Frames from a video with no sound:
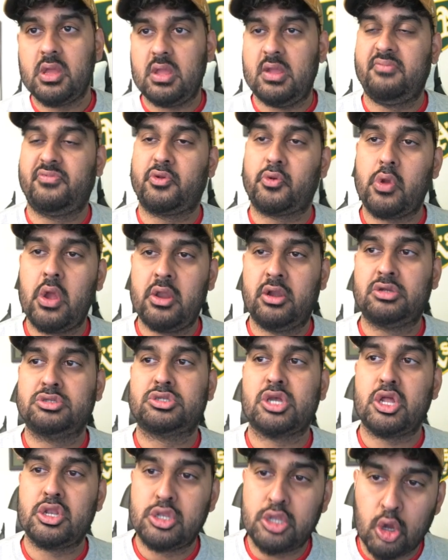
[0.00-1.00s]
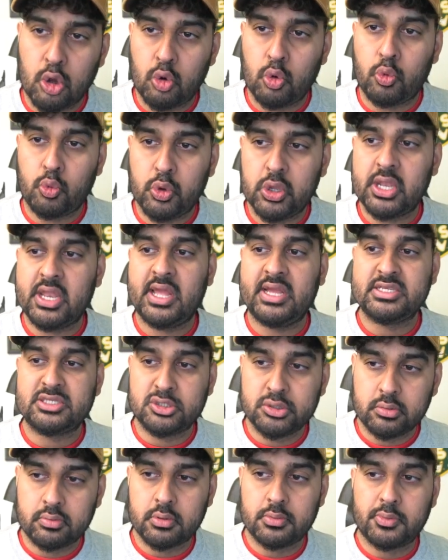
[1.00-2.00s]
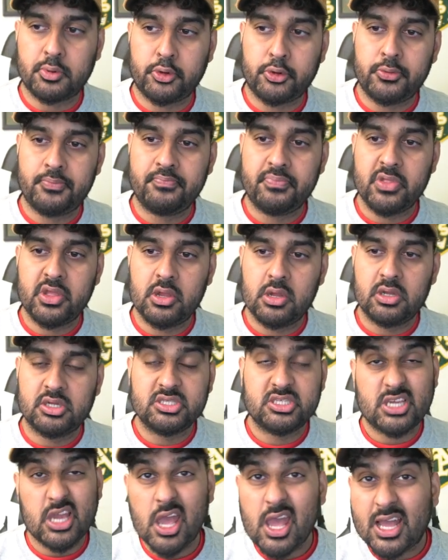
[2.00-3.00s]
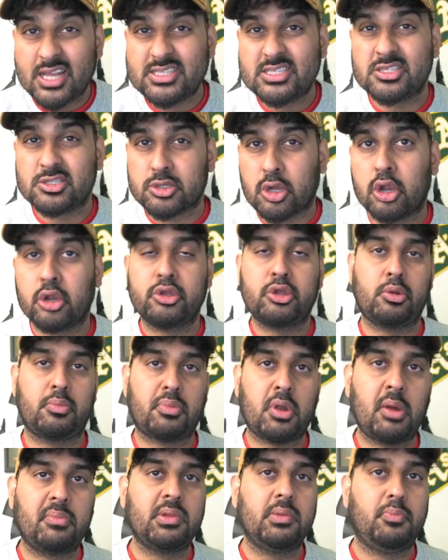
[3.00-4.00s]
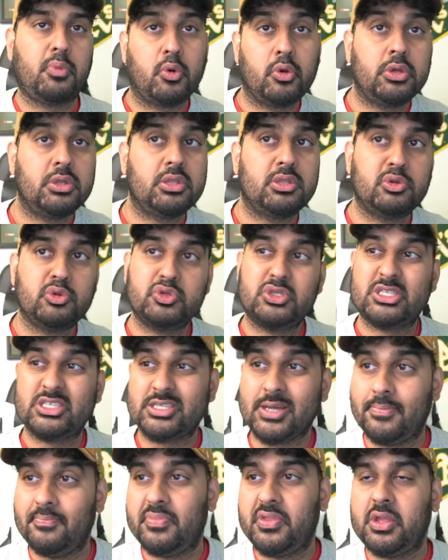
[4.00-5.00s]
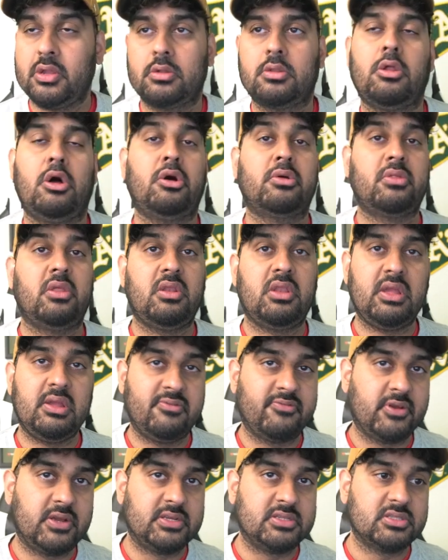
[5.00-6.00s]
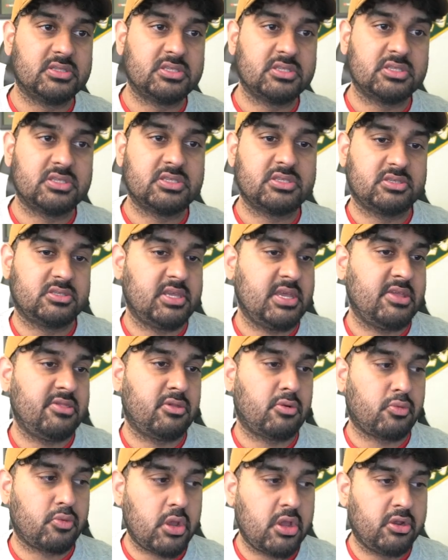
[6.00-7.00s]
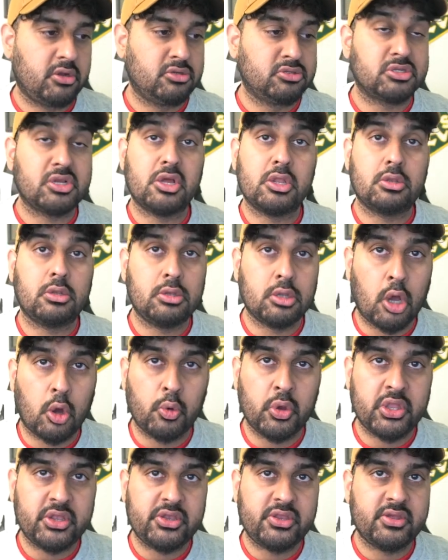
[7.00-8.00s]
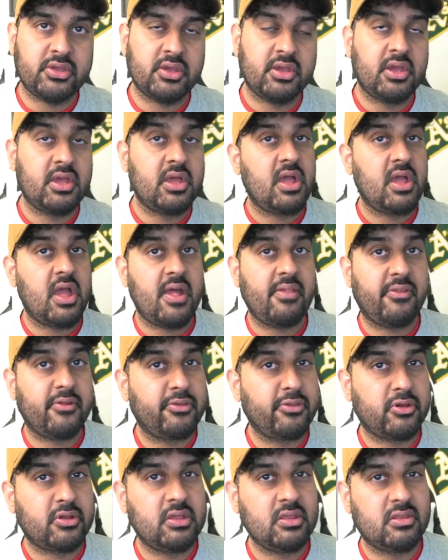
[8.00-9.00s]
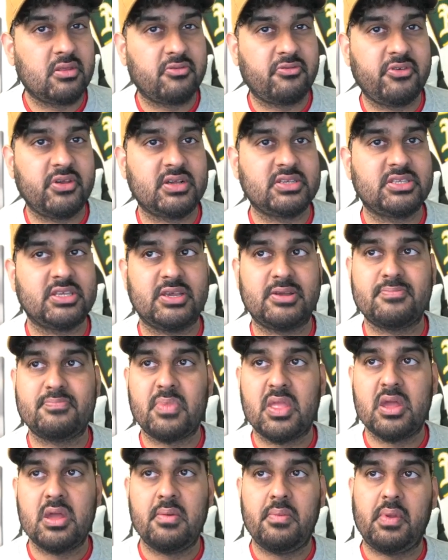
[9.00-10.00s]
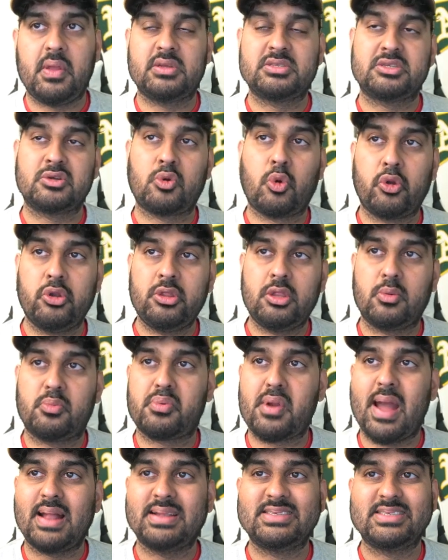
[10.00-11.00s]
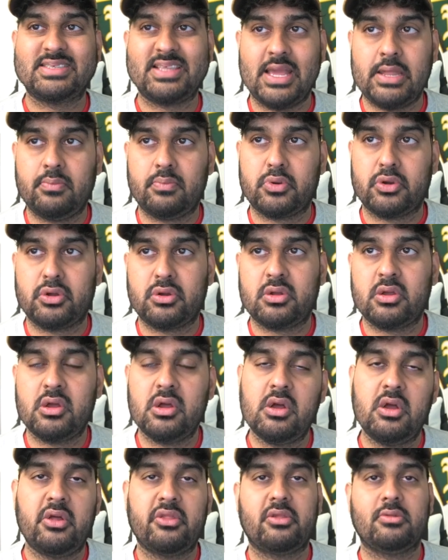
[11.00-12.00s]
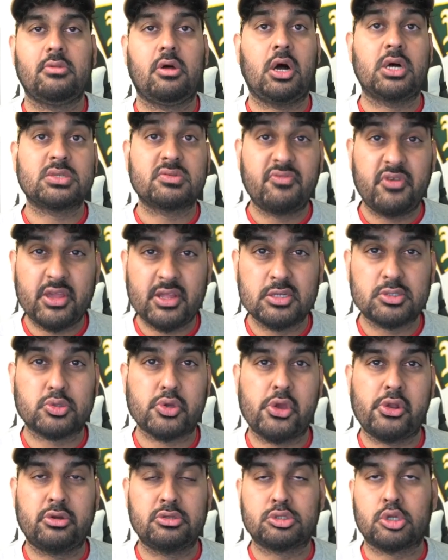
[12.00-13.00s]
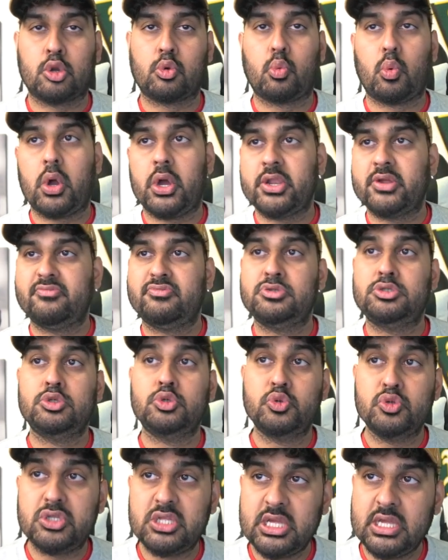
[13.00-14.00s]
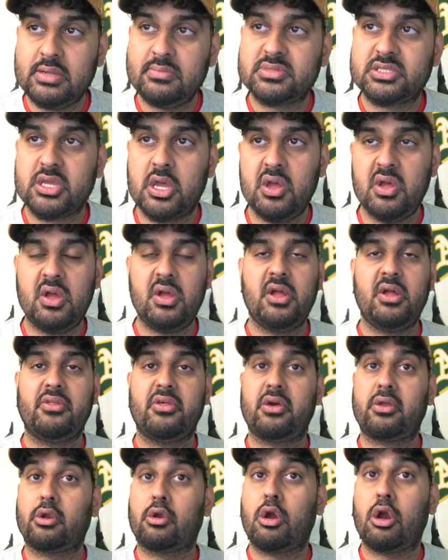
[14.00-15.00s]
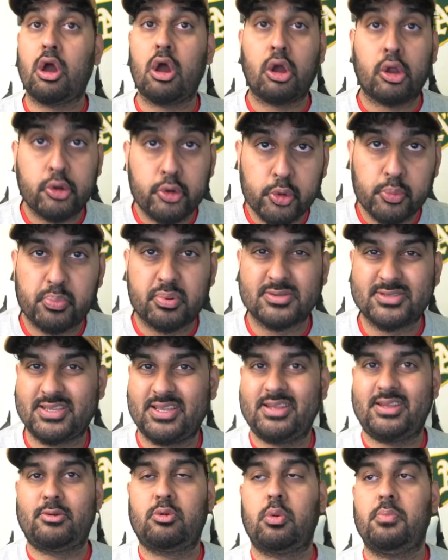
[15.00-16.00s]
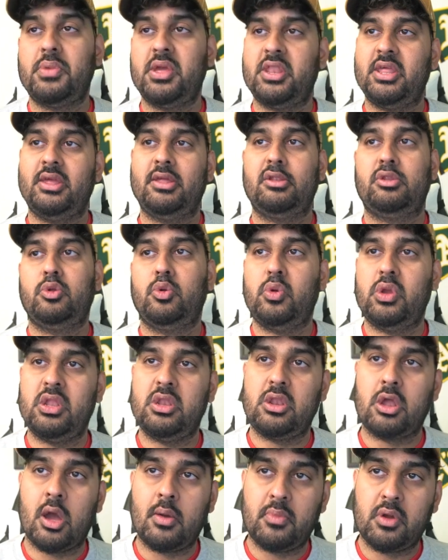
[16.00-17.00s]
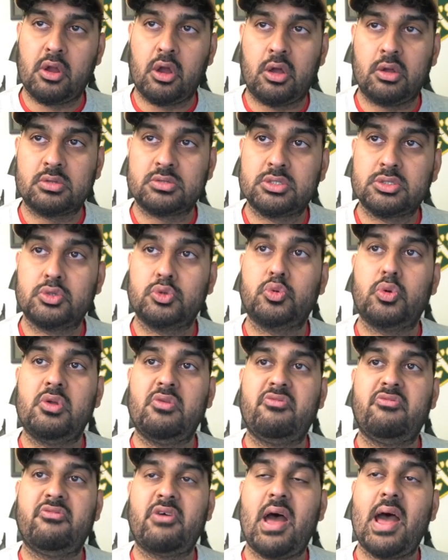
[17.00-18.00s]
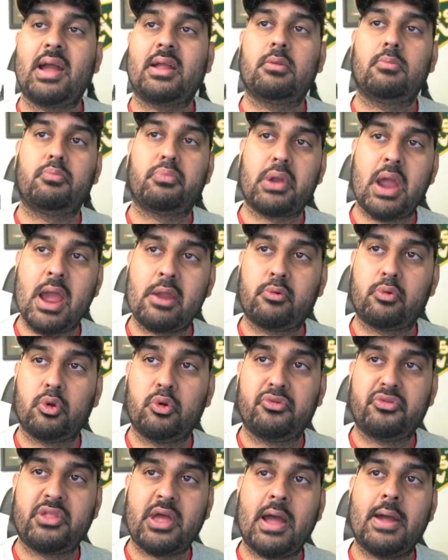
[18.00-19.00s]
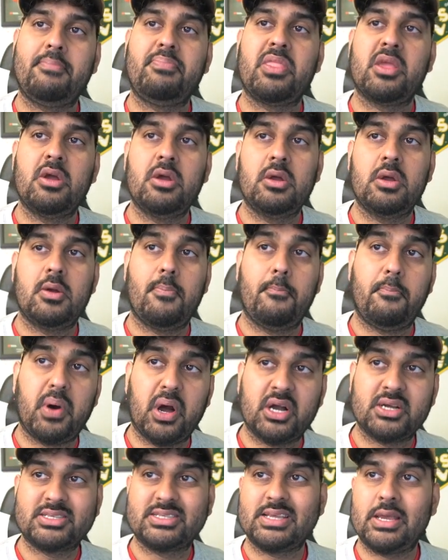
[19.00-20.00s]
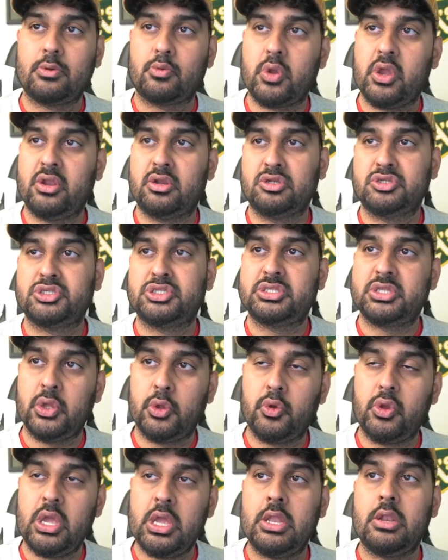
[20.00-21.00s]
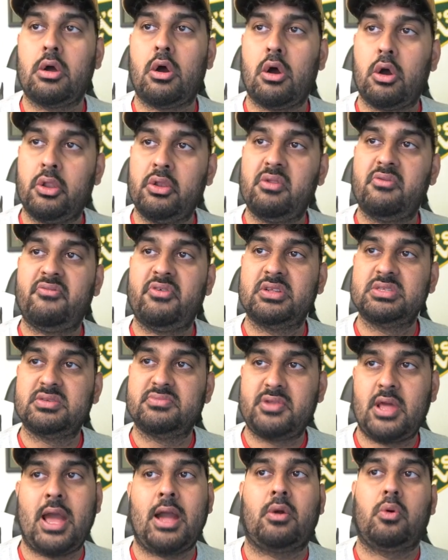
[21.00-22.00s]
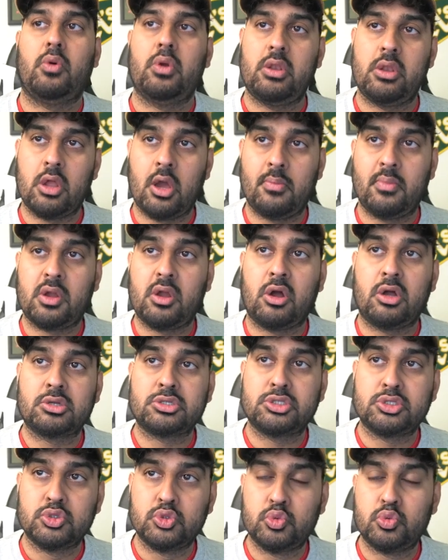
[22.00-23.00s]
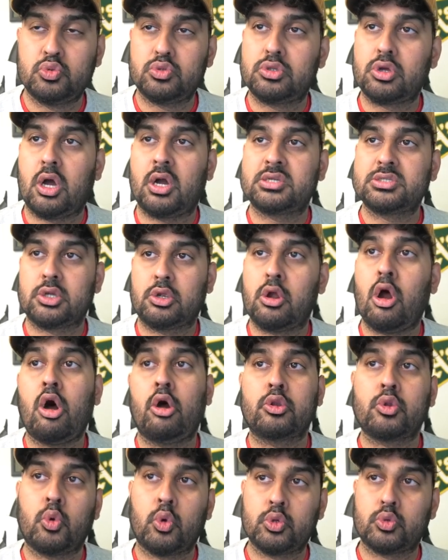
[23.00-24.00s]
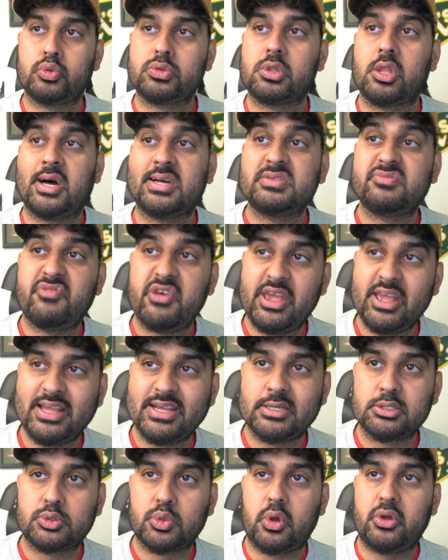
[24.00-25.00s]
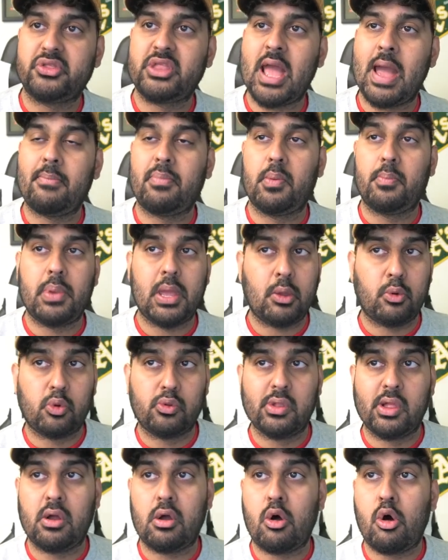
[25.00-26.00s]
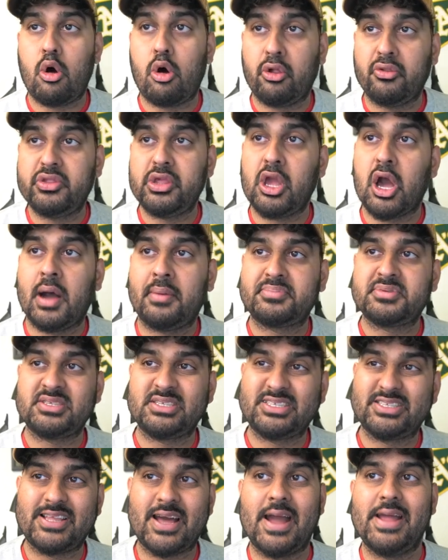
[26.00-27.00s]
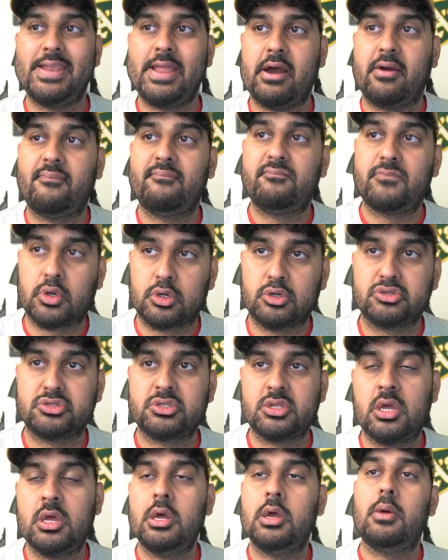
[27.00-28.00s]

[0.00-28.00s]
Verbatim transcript: If the Raiders don't win a Super Bowl, chances are you can probably point to something along the defense. And the Raiders know it, and they're looking to fix it. Because according to Brad Stainbrook, the Las Vegas Raiders are one of two teams that are 100% committed to Ndamukong Suh. In fact, Brad wrote that Bucks and Raiders still in on defensive tackle Ndamukong Suh. Talks are ongoing with Las Vegas, while Tampa Bay will let all the options die down first.